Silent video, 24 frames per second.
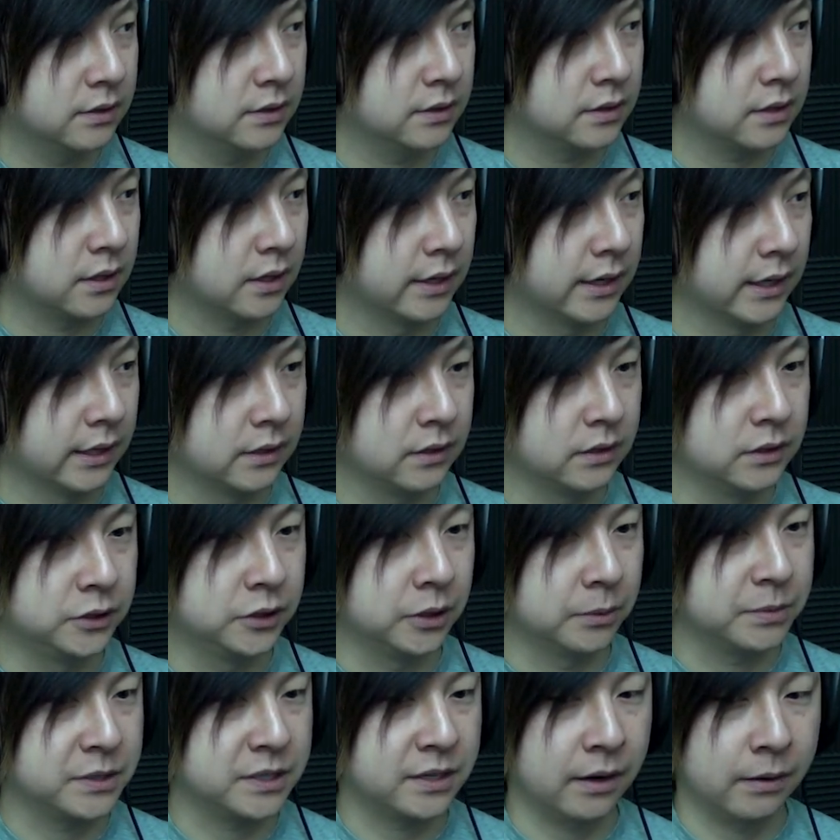It's gonna
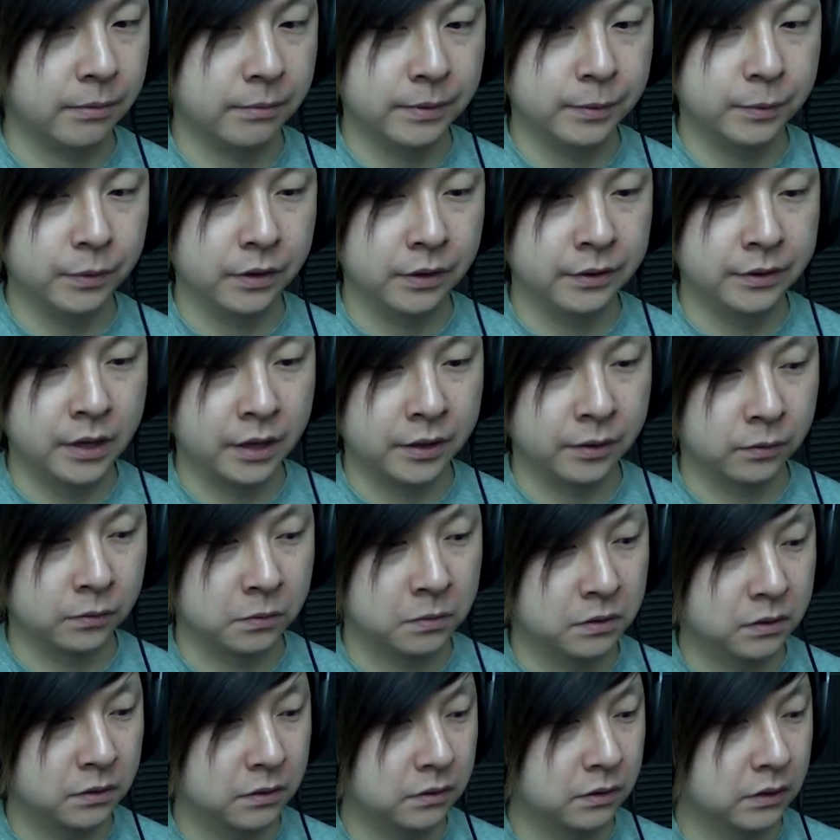jump scare me with
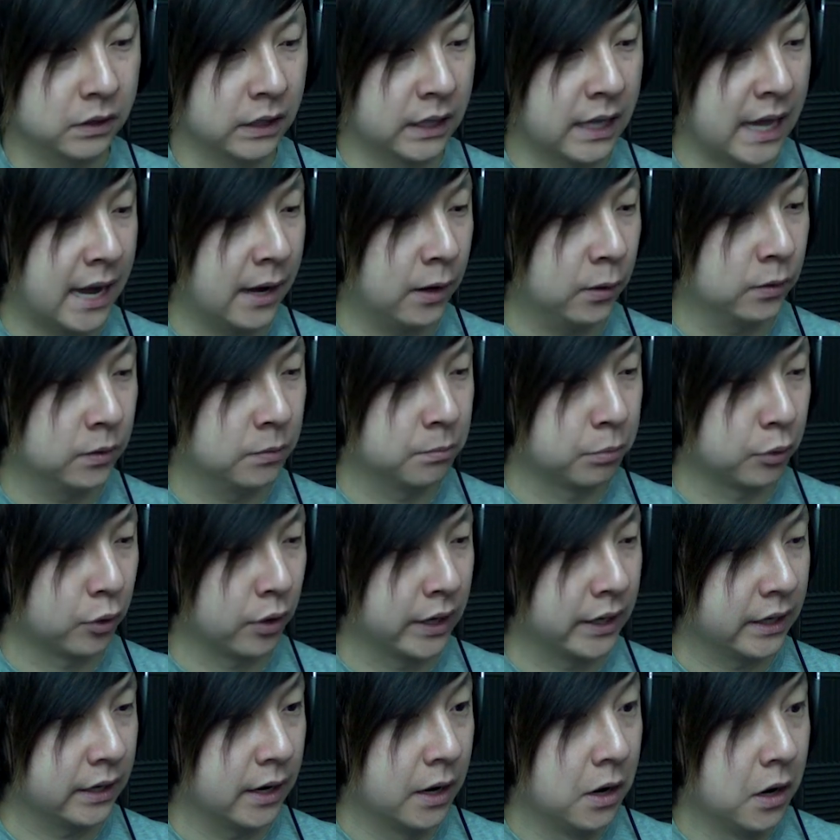another loud,
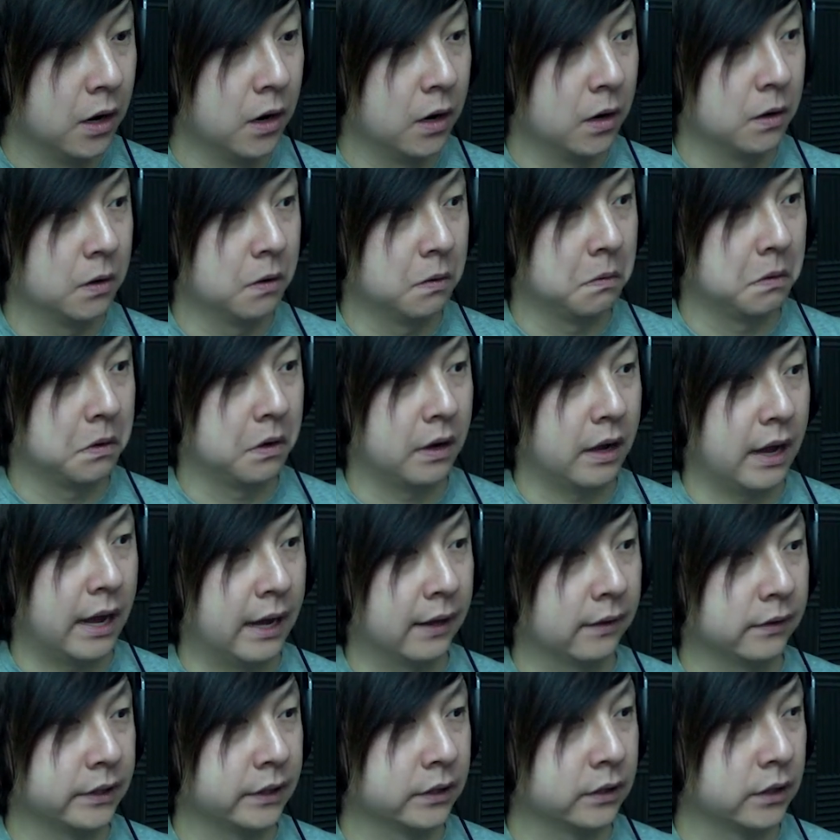bright
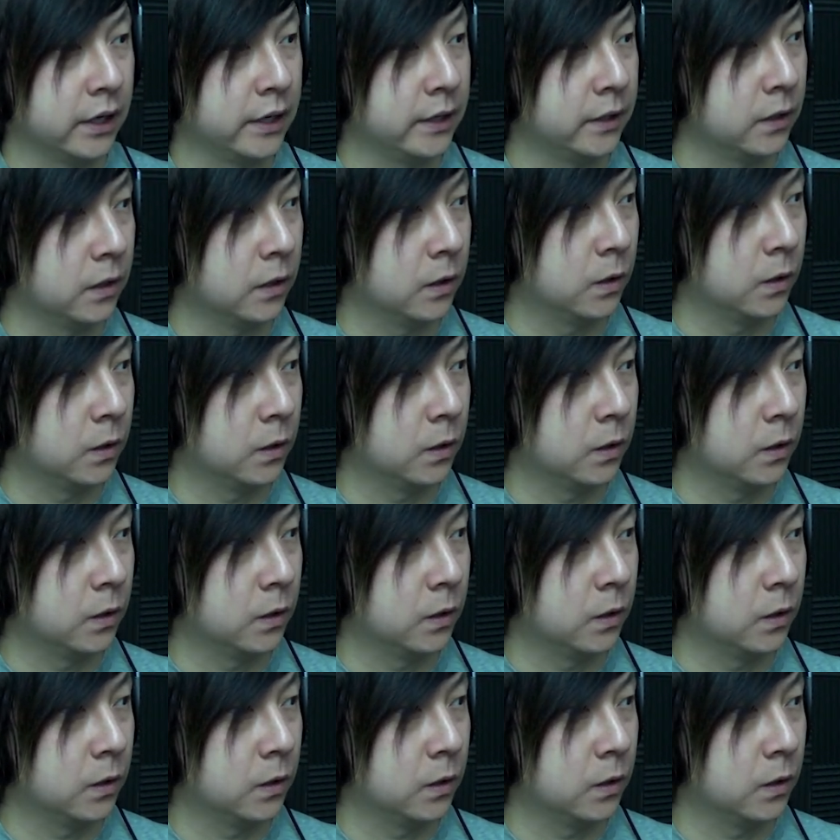alien light.